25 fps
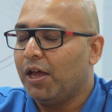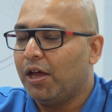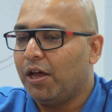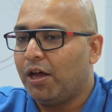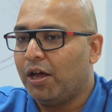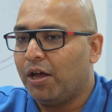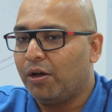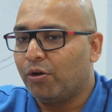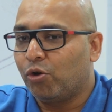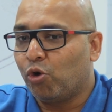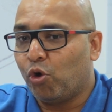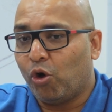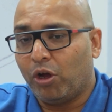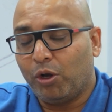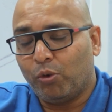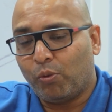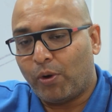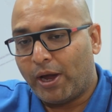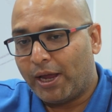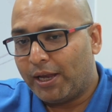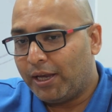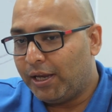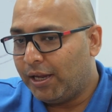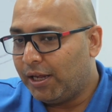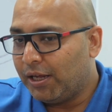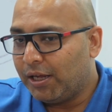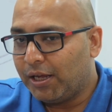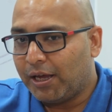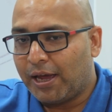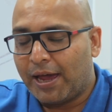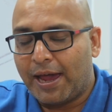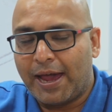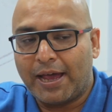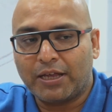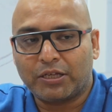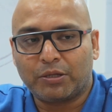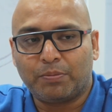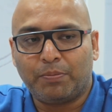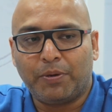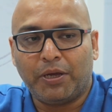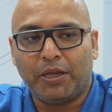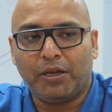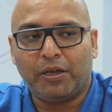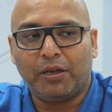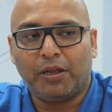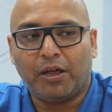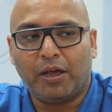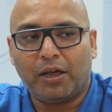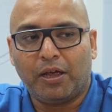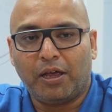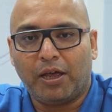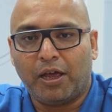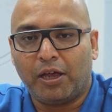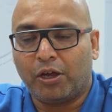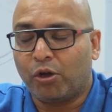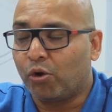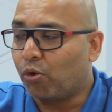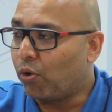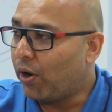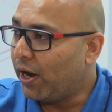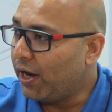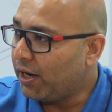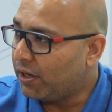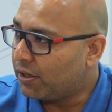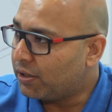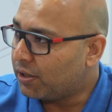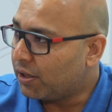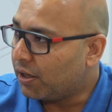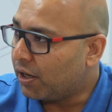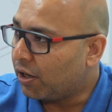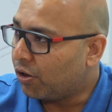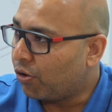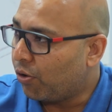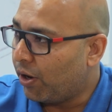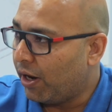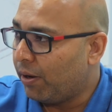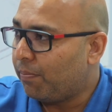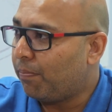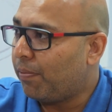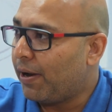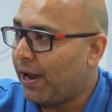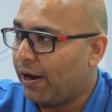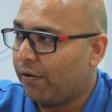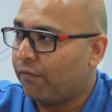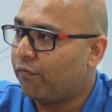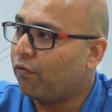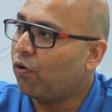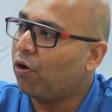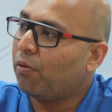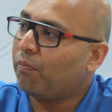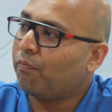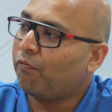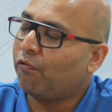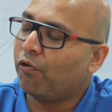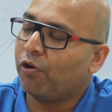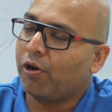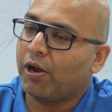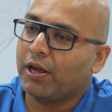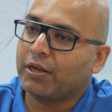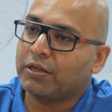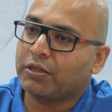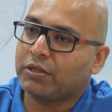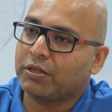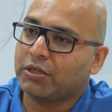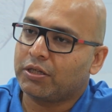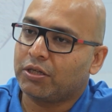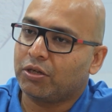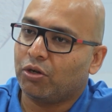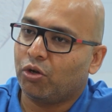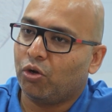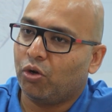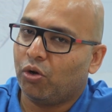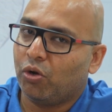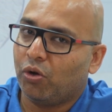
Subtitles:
Coil Winding has been a great platform for us